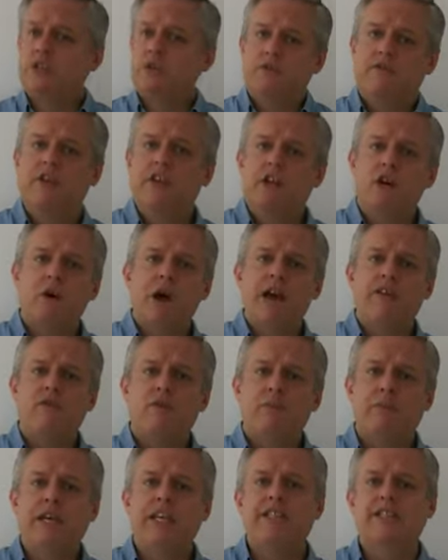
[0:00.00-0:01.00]
So if you don't have
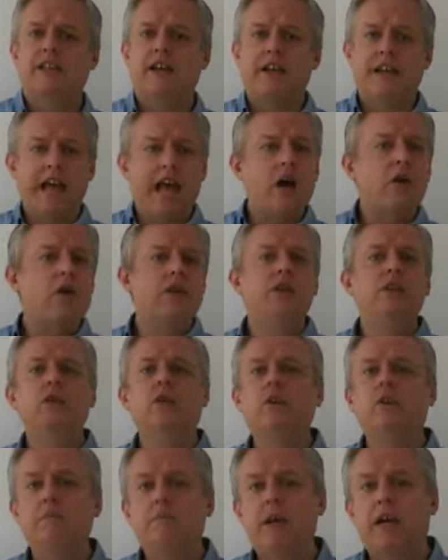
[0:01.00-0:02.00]
a baseline, how can you
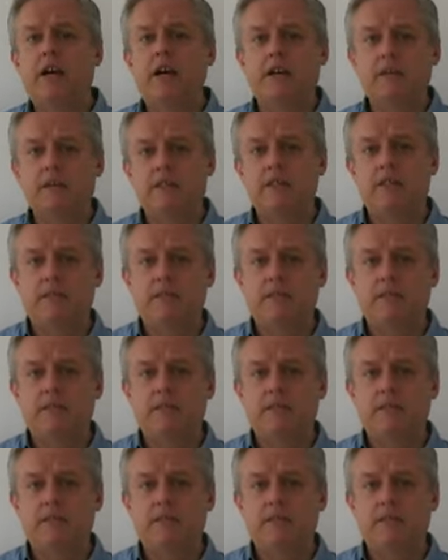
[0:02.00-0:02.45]
compare it to